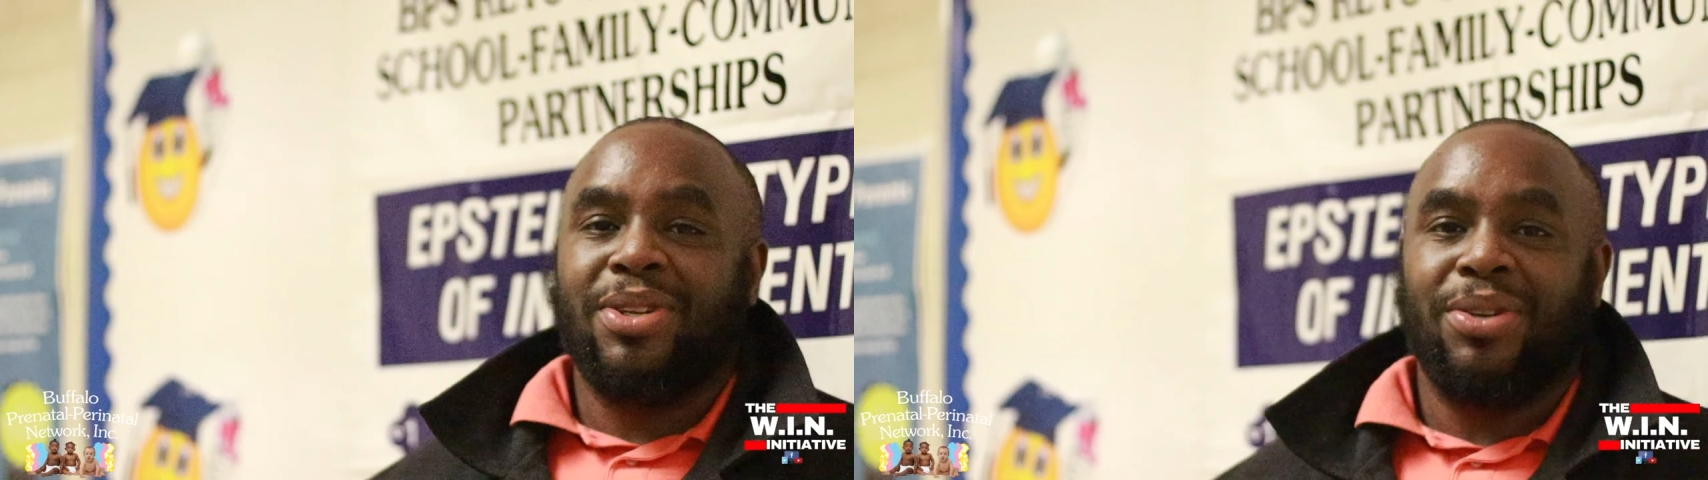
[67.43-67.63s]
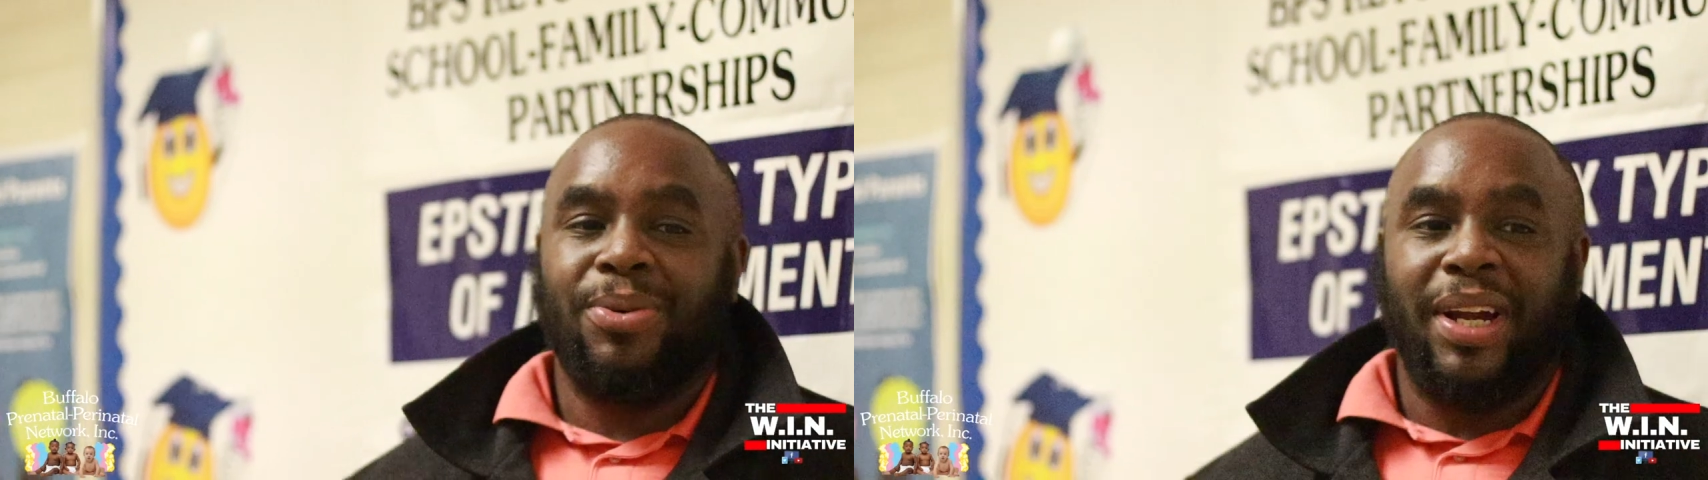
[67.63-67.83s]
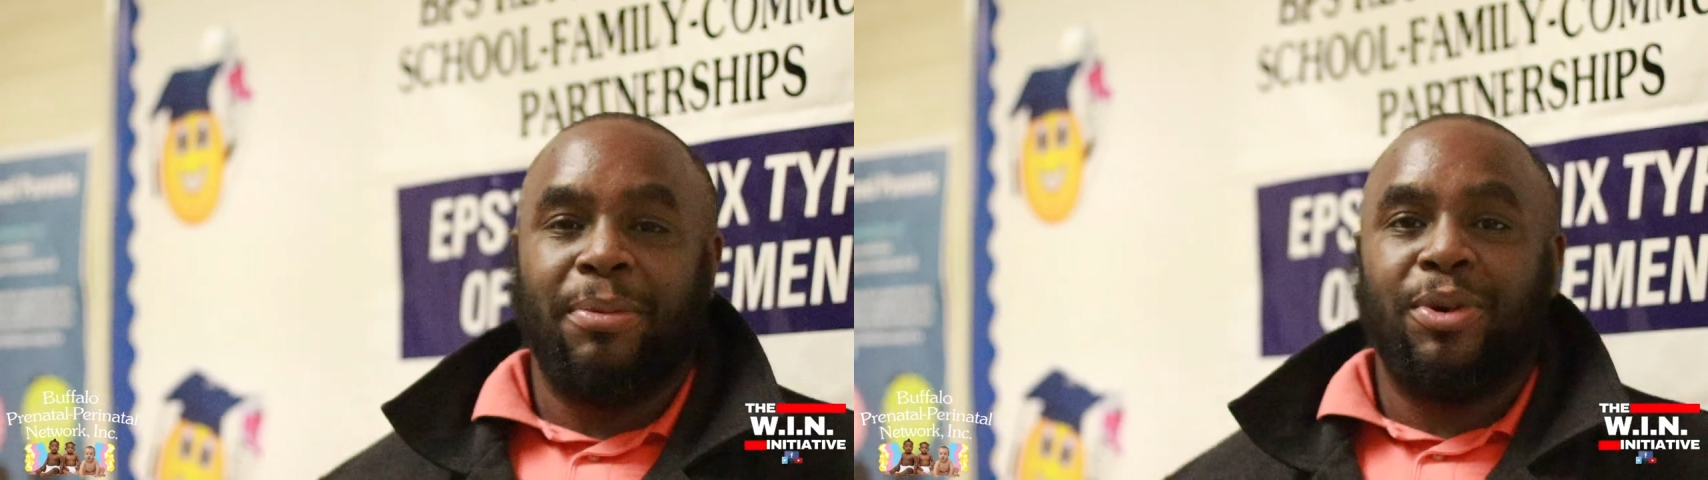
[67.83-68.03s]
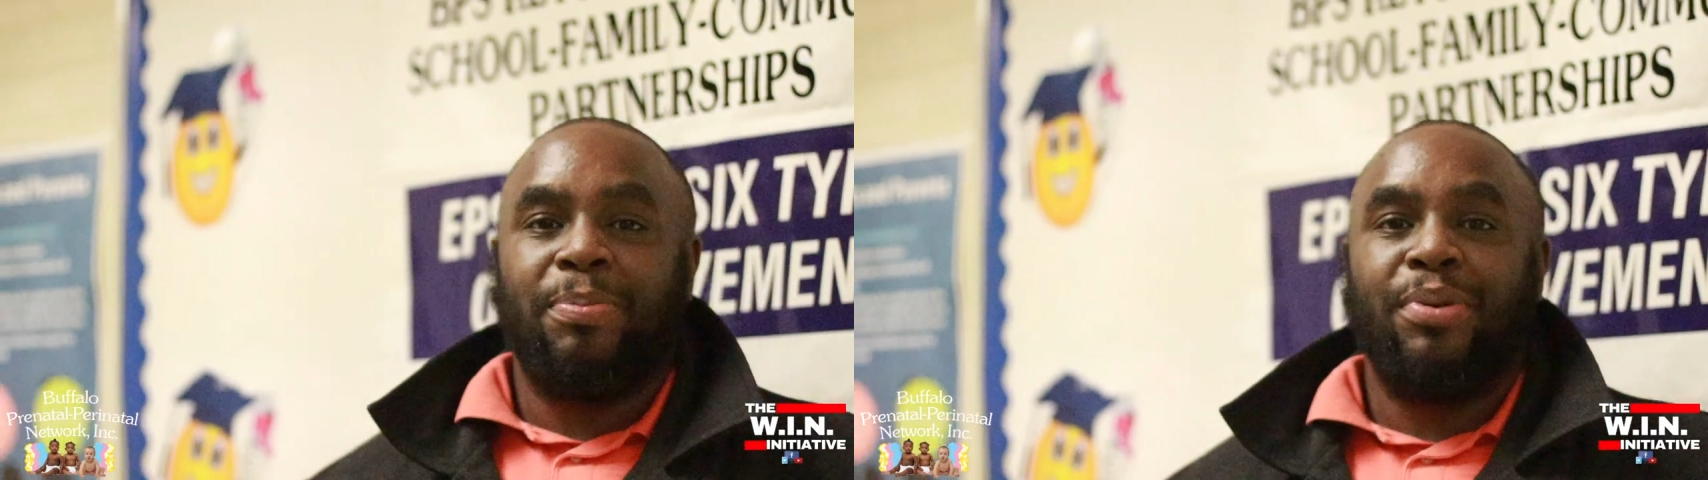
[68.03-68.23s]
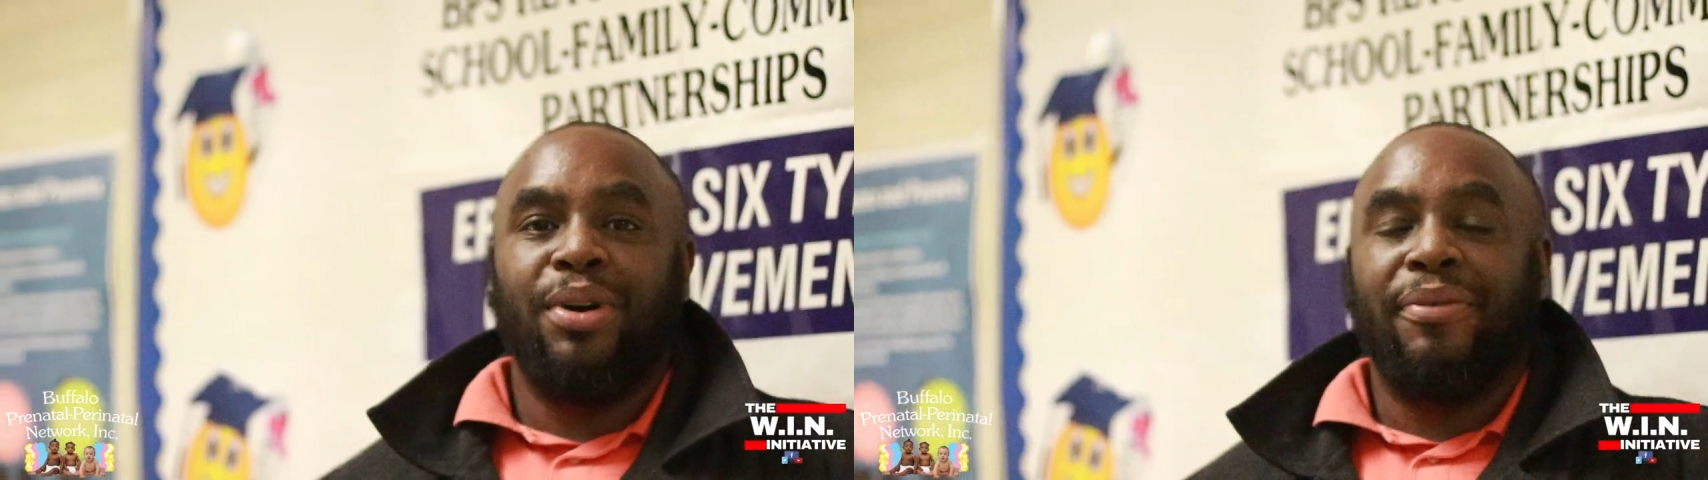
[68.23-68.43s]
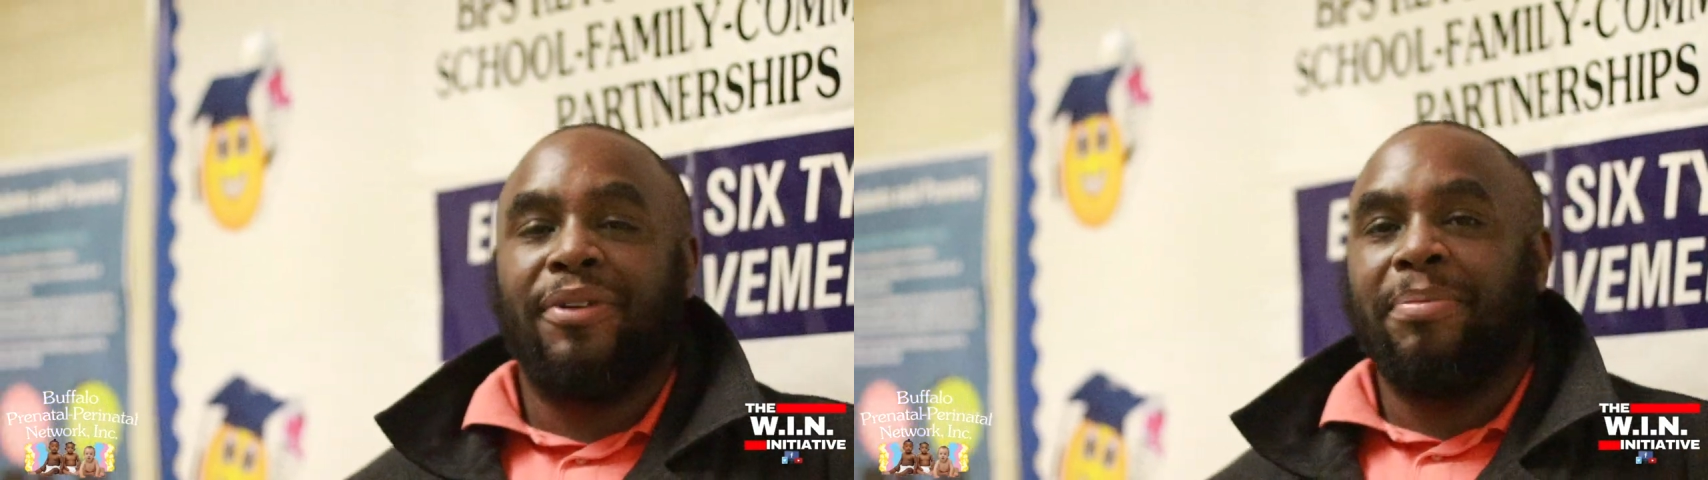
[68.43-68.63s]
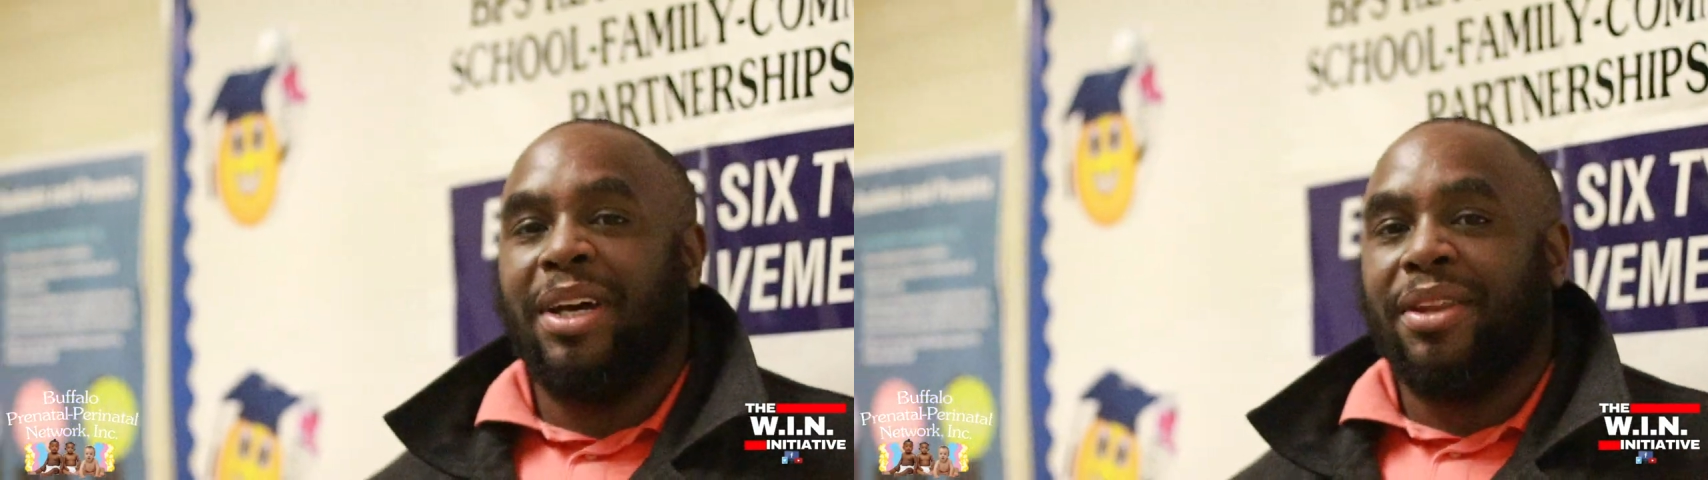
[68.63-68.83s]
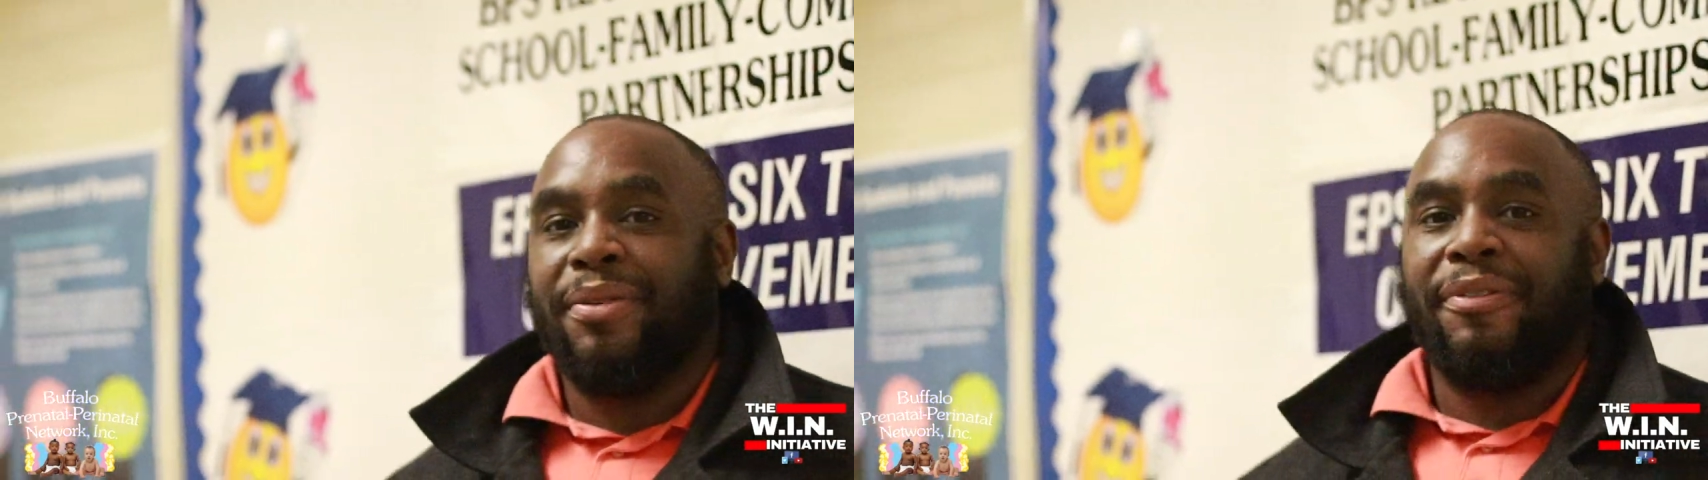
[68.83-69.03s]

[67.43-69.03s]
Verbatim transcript: so you were able to pull from the other